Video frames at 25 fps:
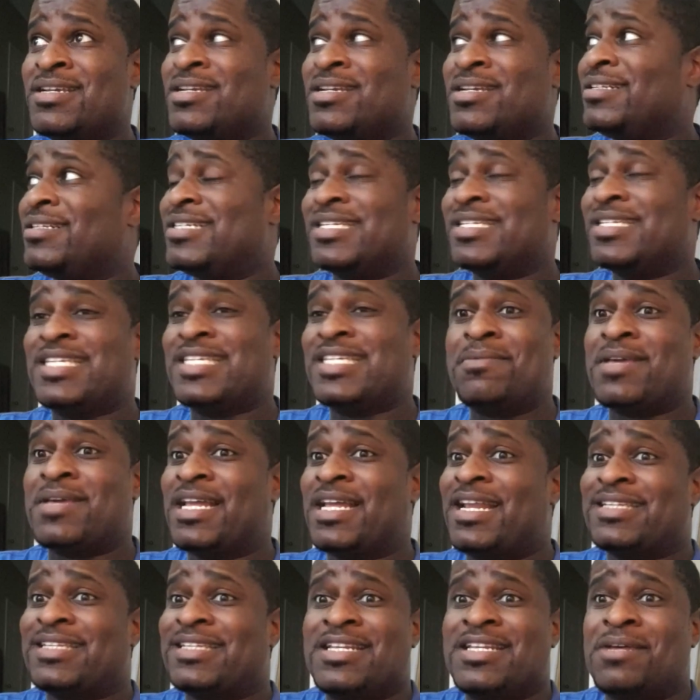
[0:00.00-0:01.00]
just keep
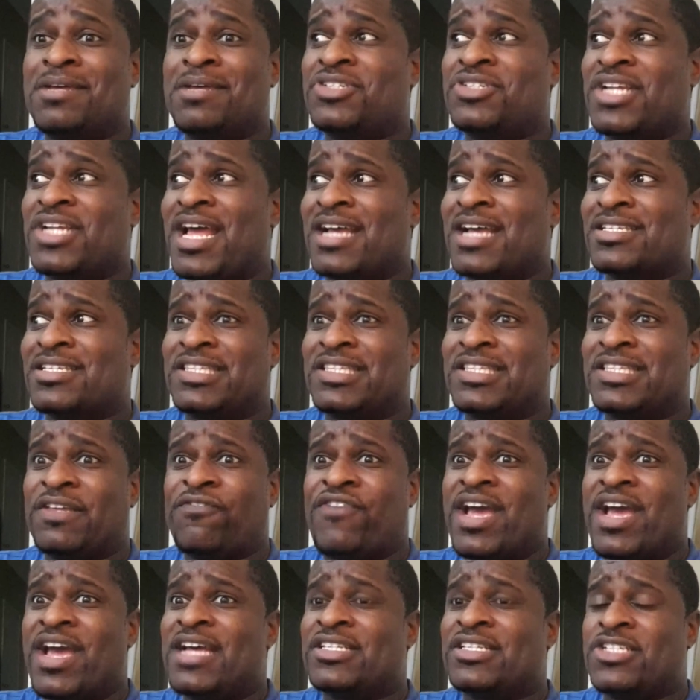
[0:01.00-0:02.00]
collecting them checks. Let the
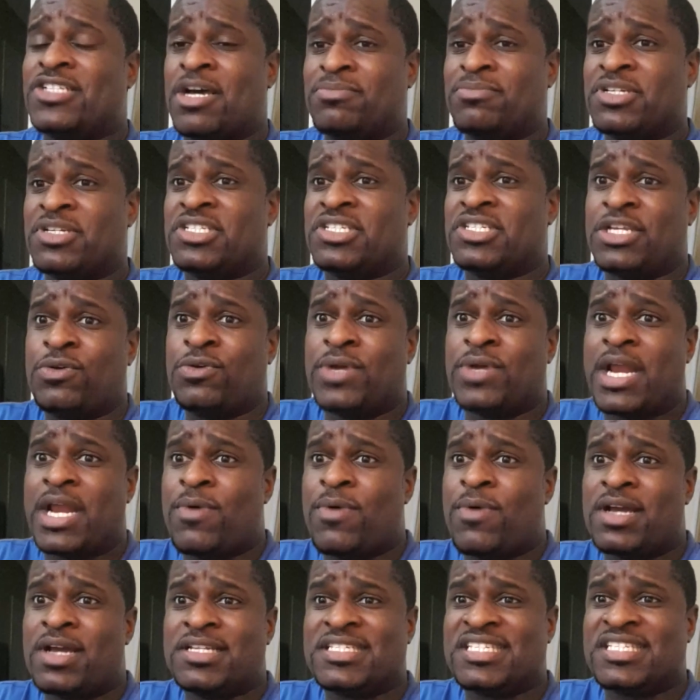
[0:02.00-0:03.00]
fans come to see who they
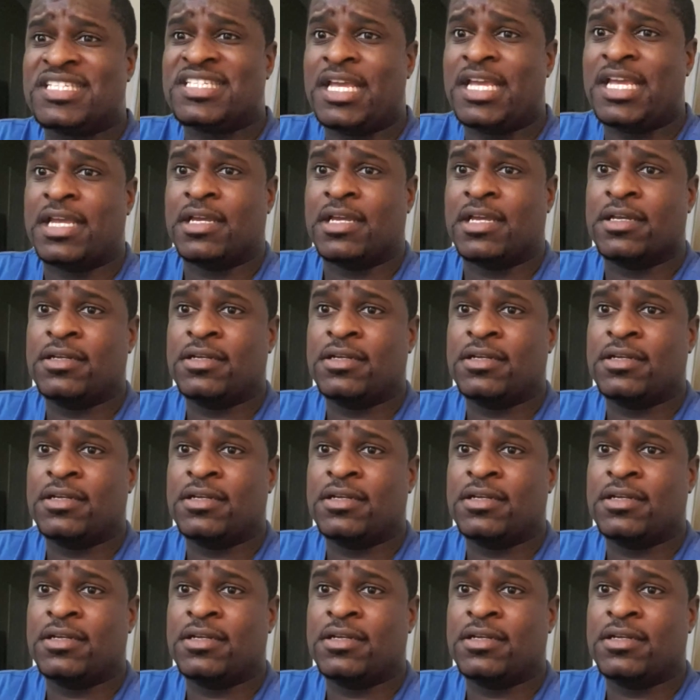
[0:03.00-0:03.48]
want to see.